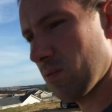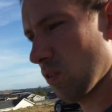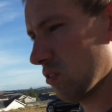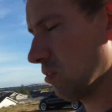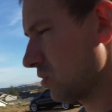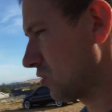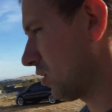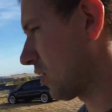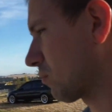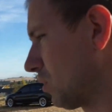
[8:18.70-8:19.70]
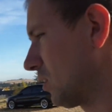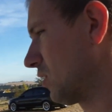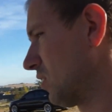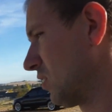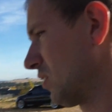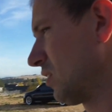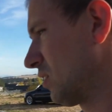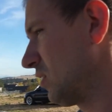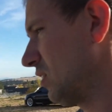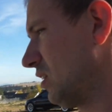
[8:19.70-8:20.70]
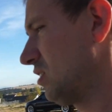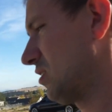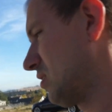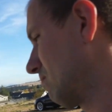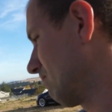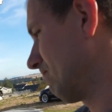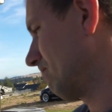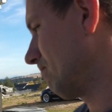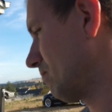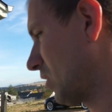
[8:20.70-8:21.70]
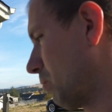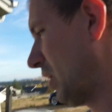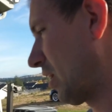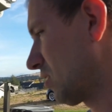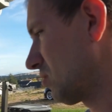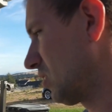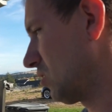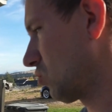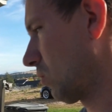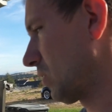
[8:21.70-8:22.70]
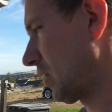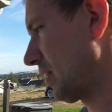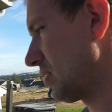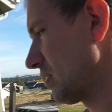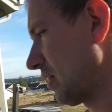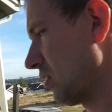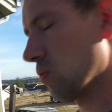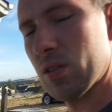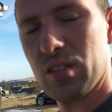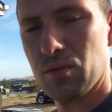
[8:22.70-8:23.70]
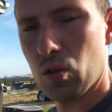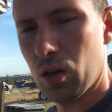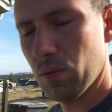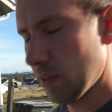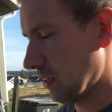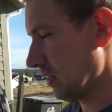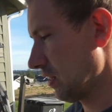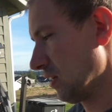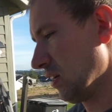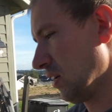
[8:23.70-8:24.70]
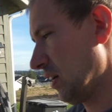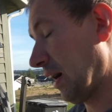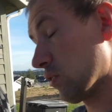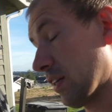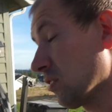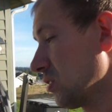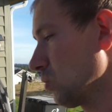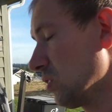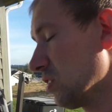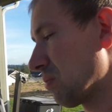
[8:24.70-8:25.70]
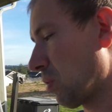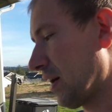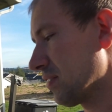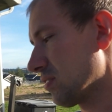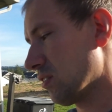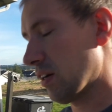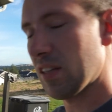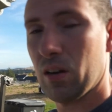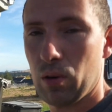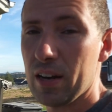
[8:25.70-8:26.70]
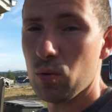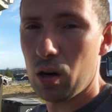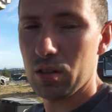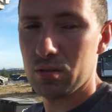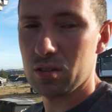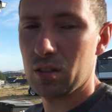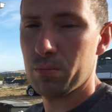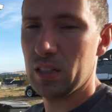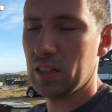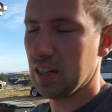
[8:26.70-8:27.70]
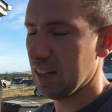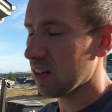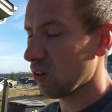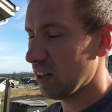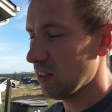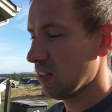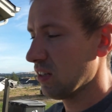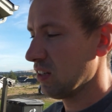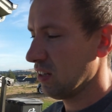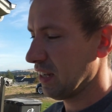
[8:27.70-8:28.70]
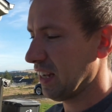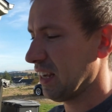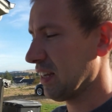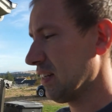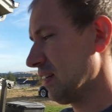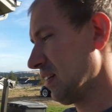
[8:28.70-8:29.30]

for a lifted truck, but it just, to be honest with you, it drove the nicest out of the ones I've drove, and I was actually really surprised. You know, I thought ride quality was gonna be not that great, and